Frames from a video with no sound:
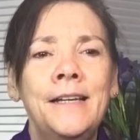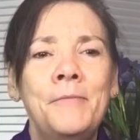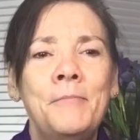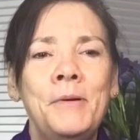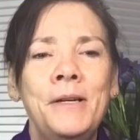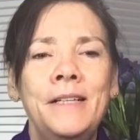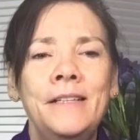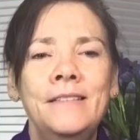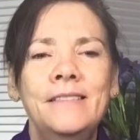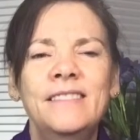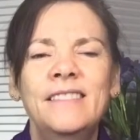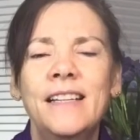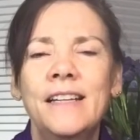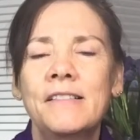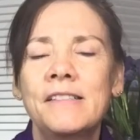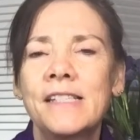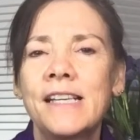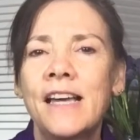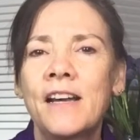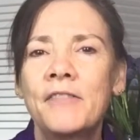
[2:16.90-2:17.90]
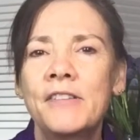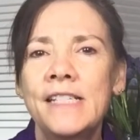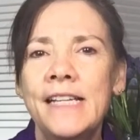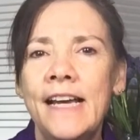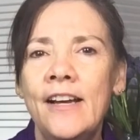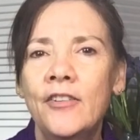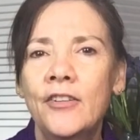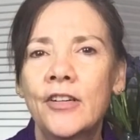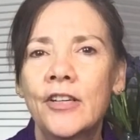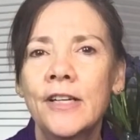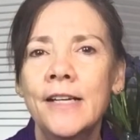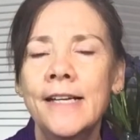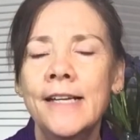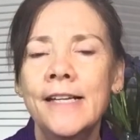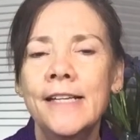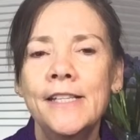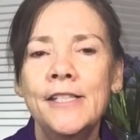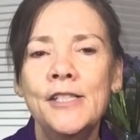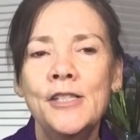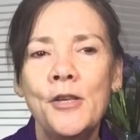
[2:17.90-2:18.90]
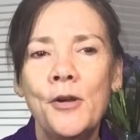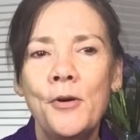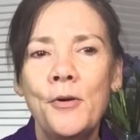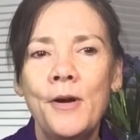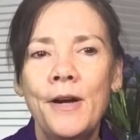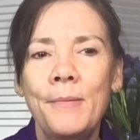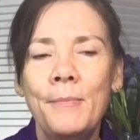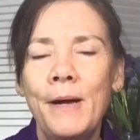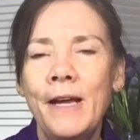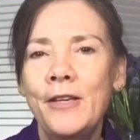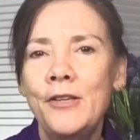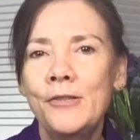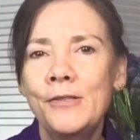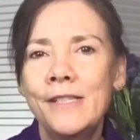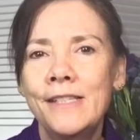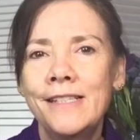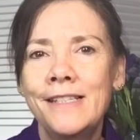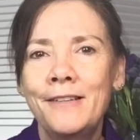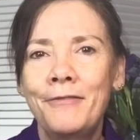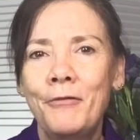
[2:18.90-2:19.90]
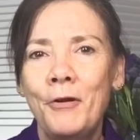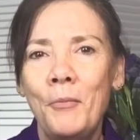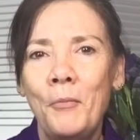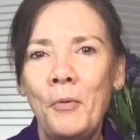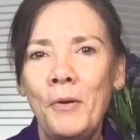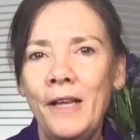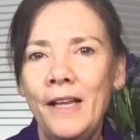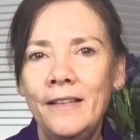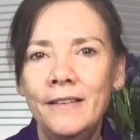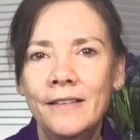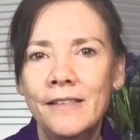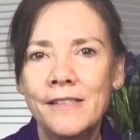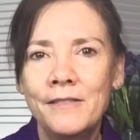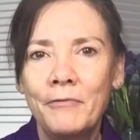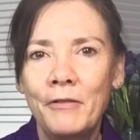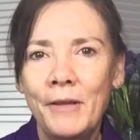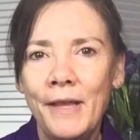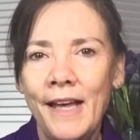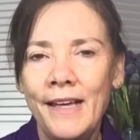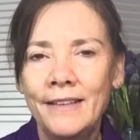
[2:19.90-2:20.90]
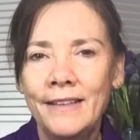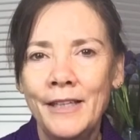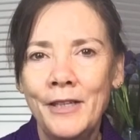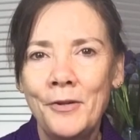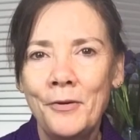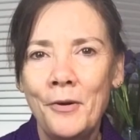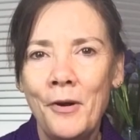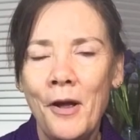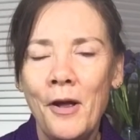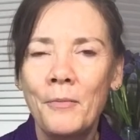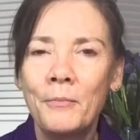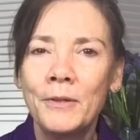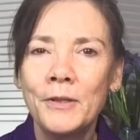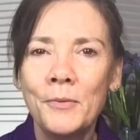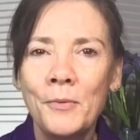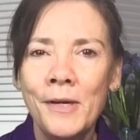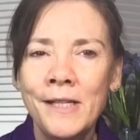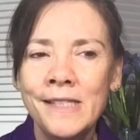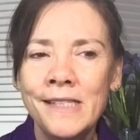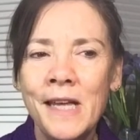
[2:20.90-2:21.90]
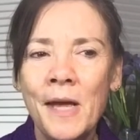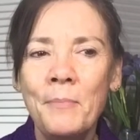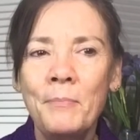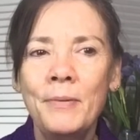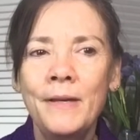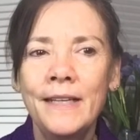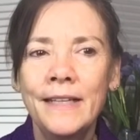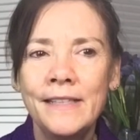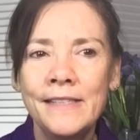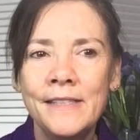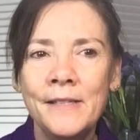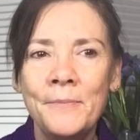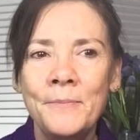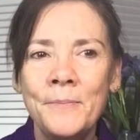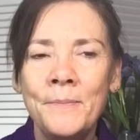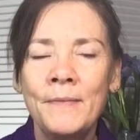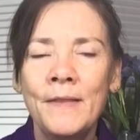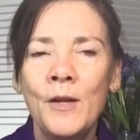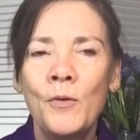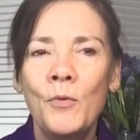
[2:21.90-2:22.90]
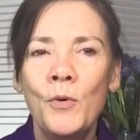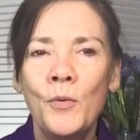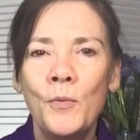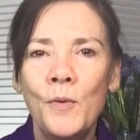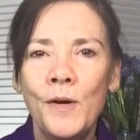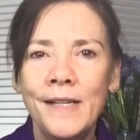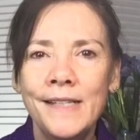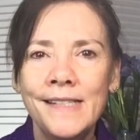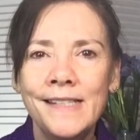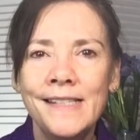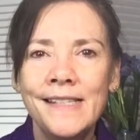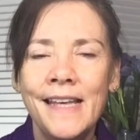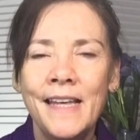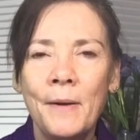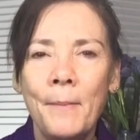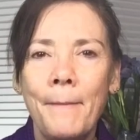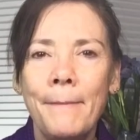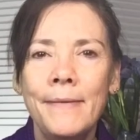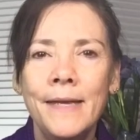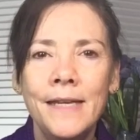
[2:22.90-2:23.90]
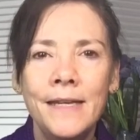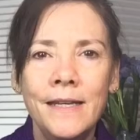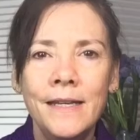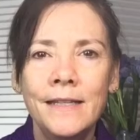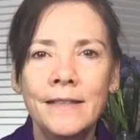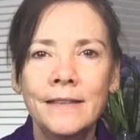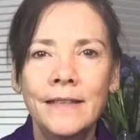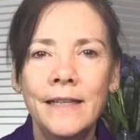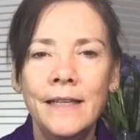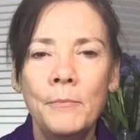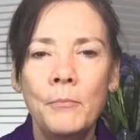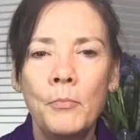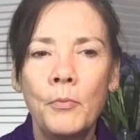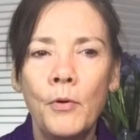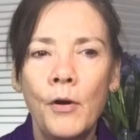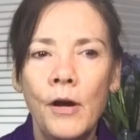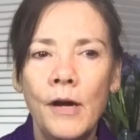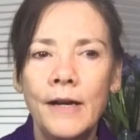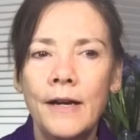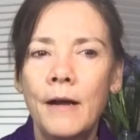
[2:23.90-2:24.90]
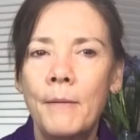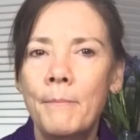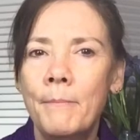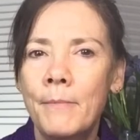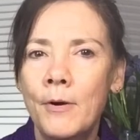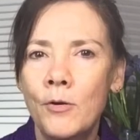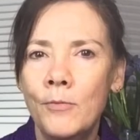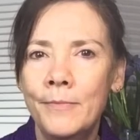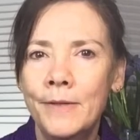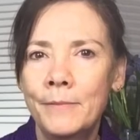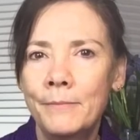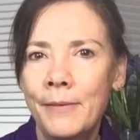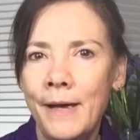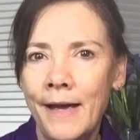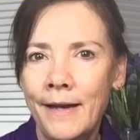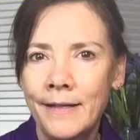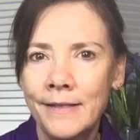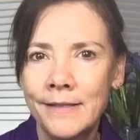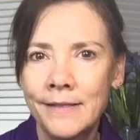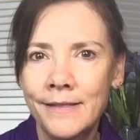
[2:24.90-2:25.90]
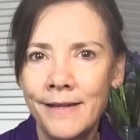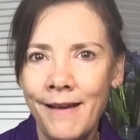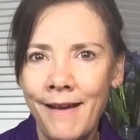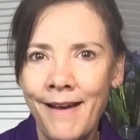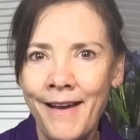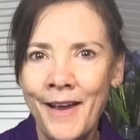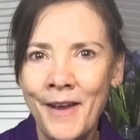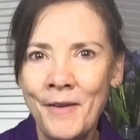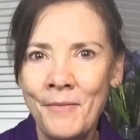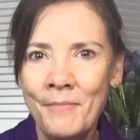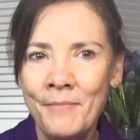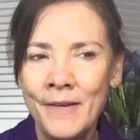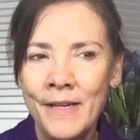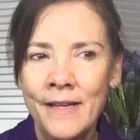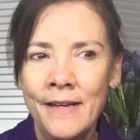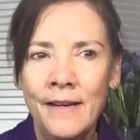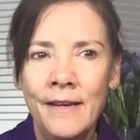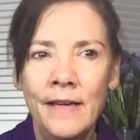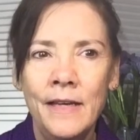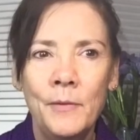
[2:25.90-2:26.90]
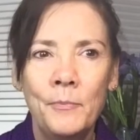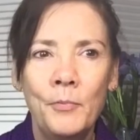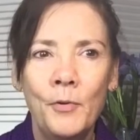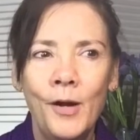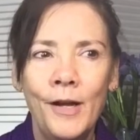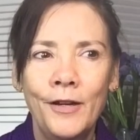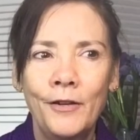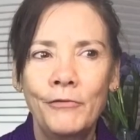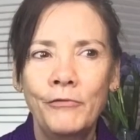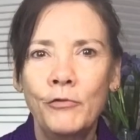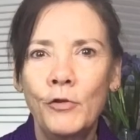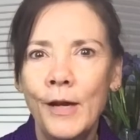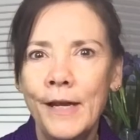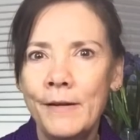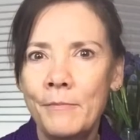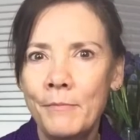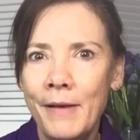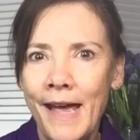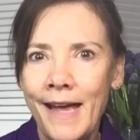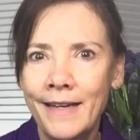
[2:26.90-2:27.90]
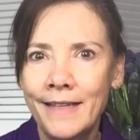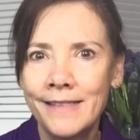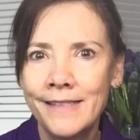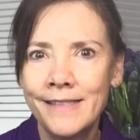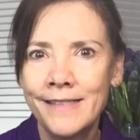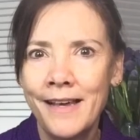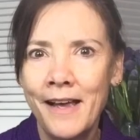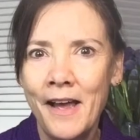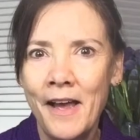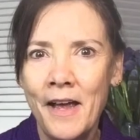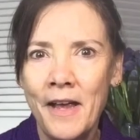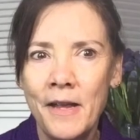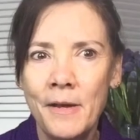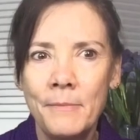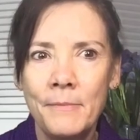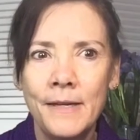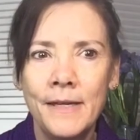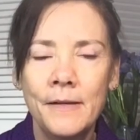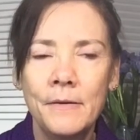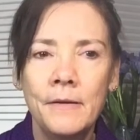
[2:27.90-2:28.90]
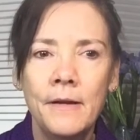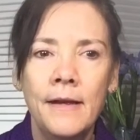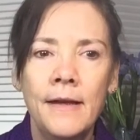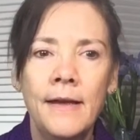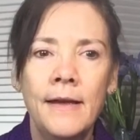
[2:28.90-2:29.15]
but that was kind of a downer. So I might use a different playlist for that later on. But the ones I picked were ones that immediately brought a moment back in time. It brought a friend back in time. It